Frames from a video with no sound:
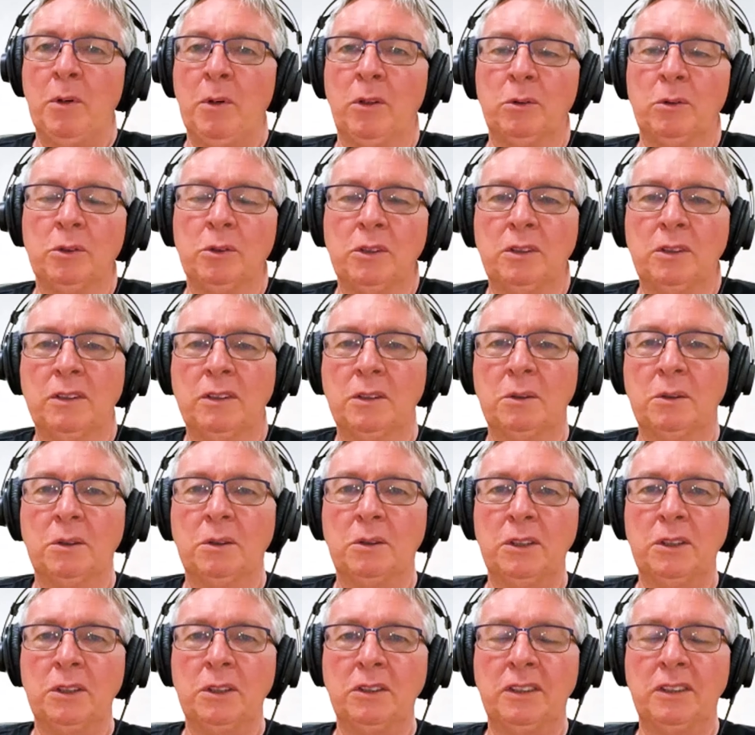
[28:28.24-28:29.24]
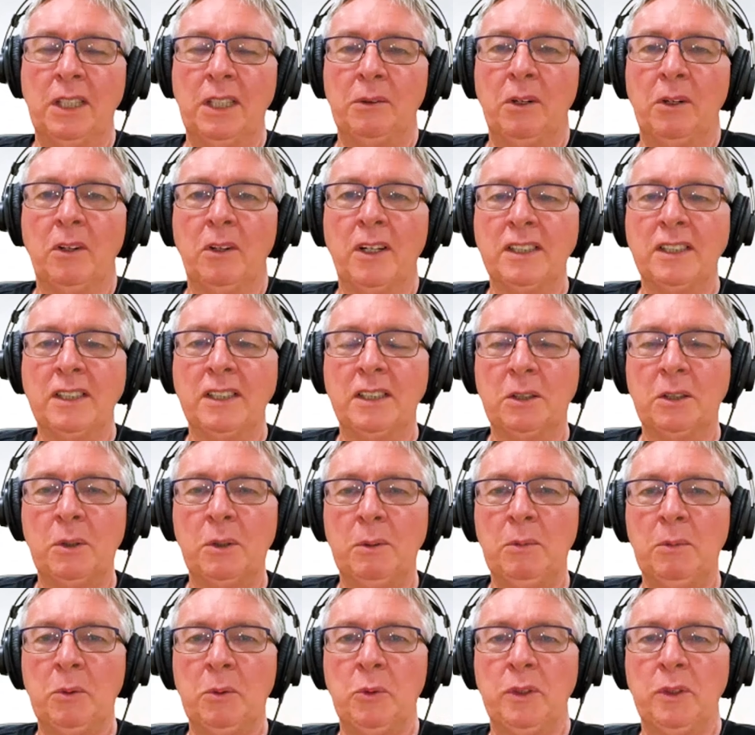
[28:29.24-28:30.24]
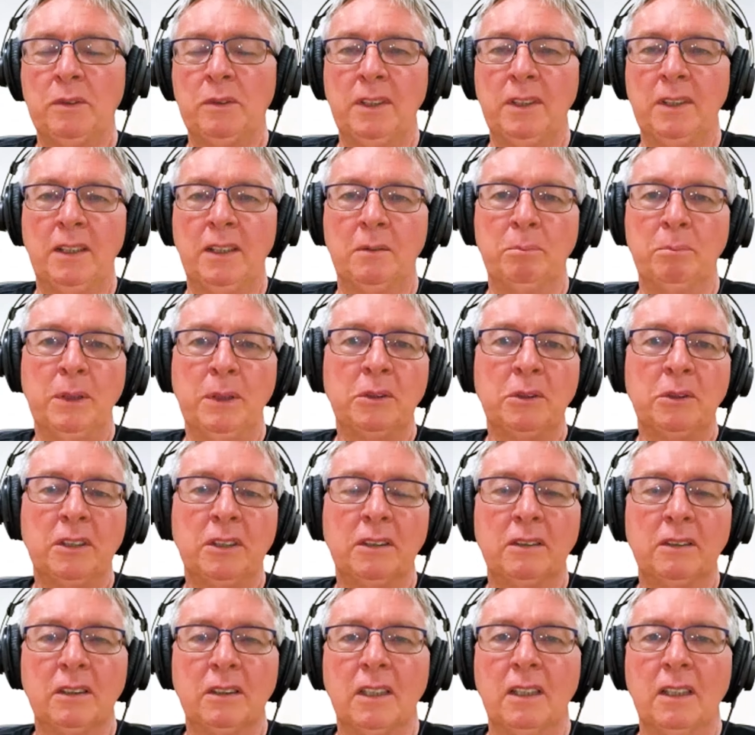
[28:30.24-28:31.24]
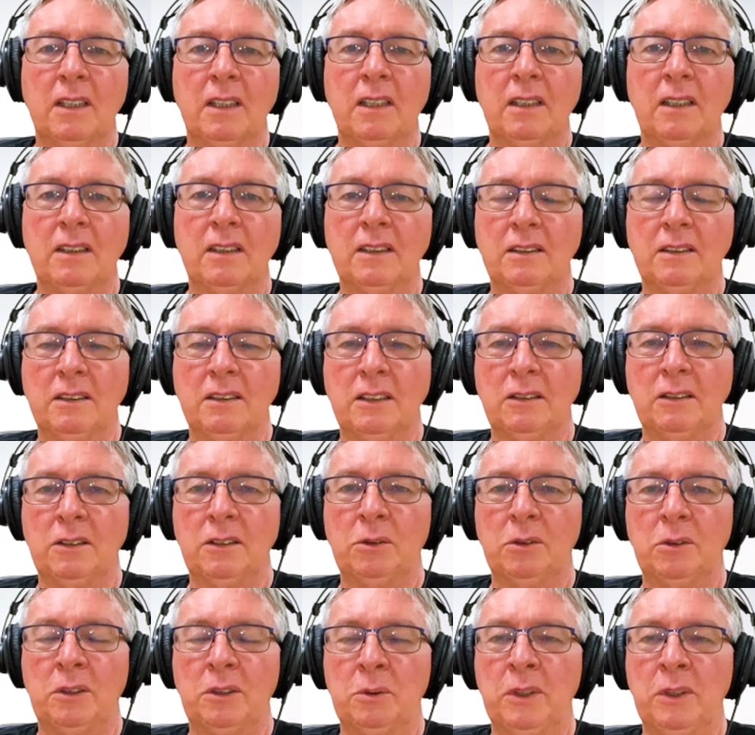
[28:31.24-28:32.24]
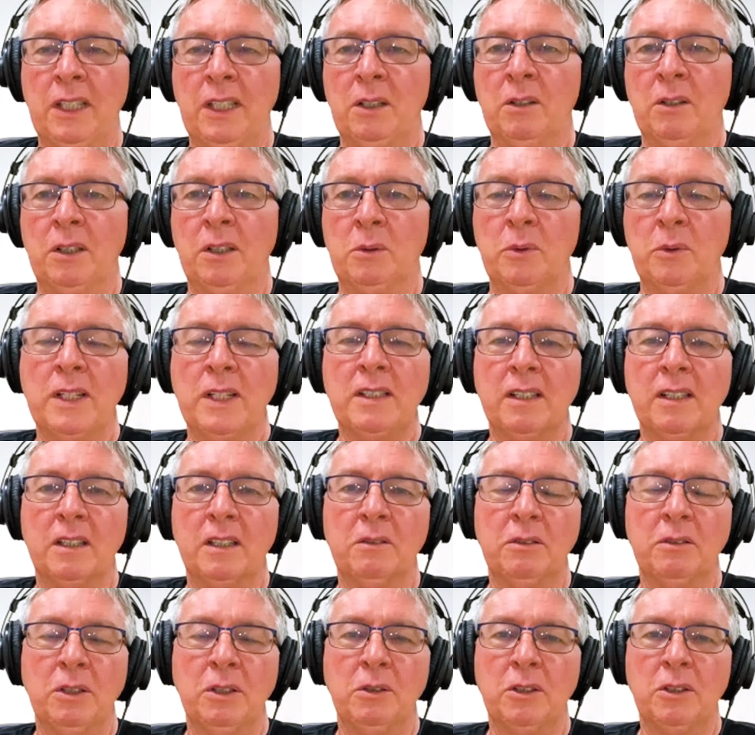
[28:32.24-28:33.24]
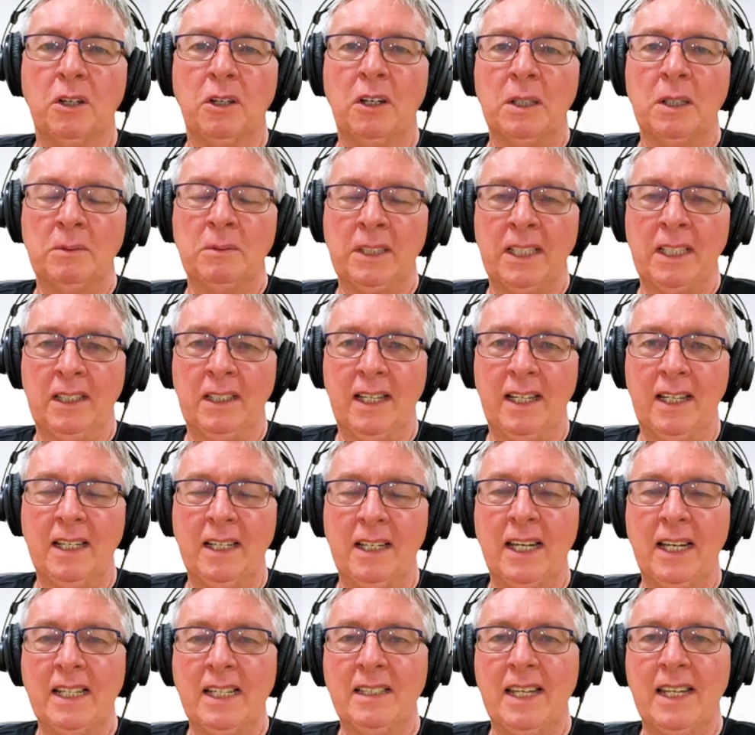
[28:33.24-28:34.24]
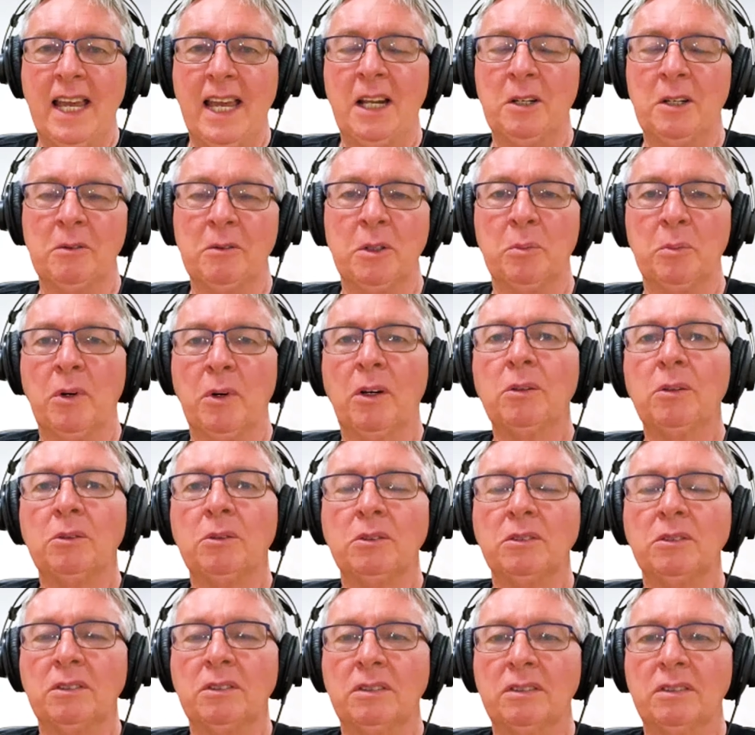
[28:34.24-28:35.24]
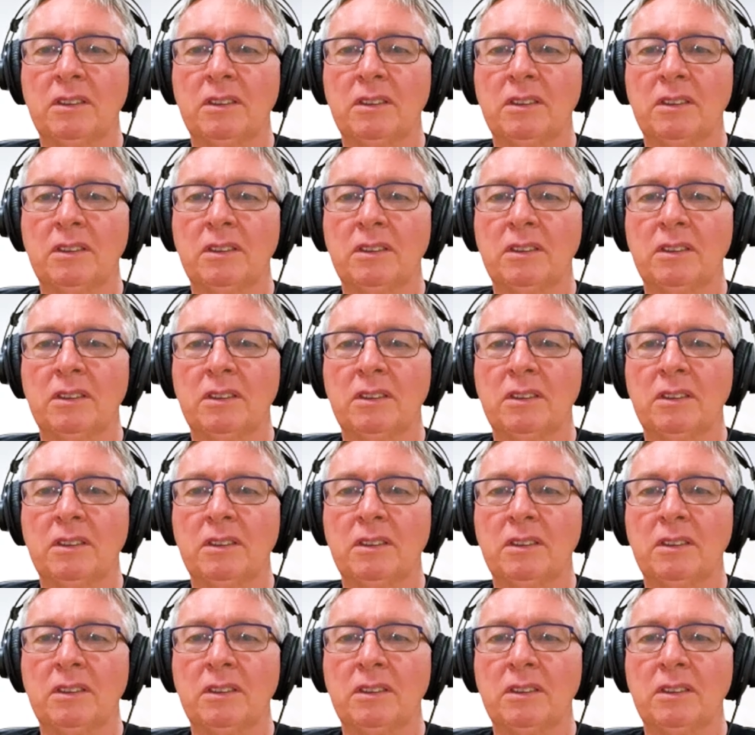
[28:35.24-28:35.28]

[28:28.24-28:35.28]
bottles or you're sterilising equipment with, Milton, you sort of really got to rinse it a few times to get that taste out of the bottles.